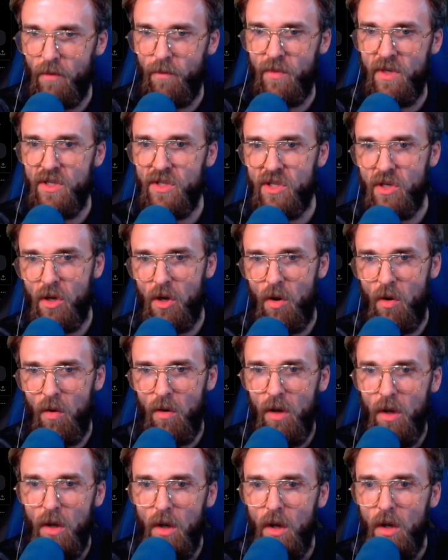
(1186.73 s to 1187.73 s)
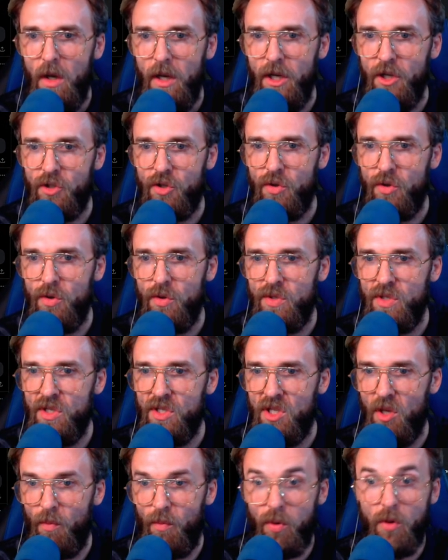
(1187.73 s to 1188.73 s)
Mezo introduces
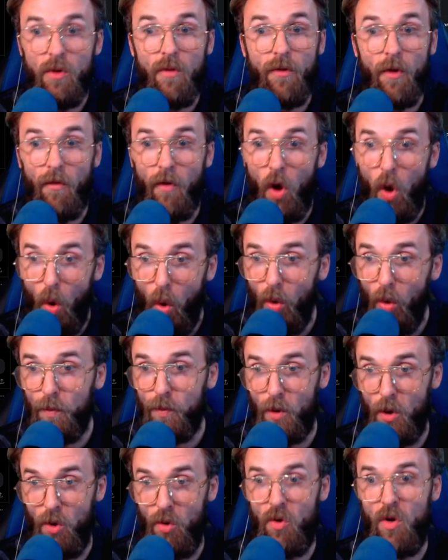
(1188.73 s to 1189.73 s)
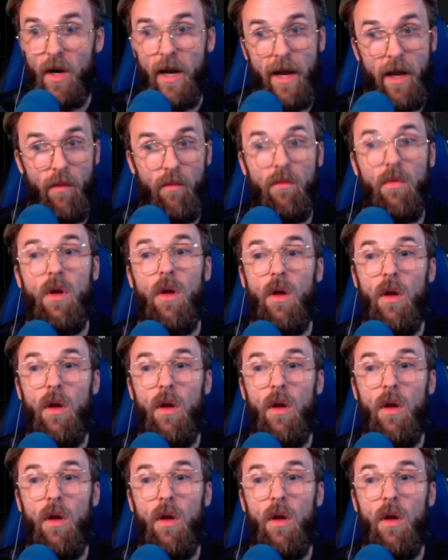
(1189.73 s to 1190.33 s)
the proof of hold program,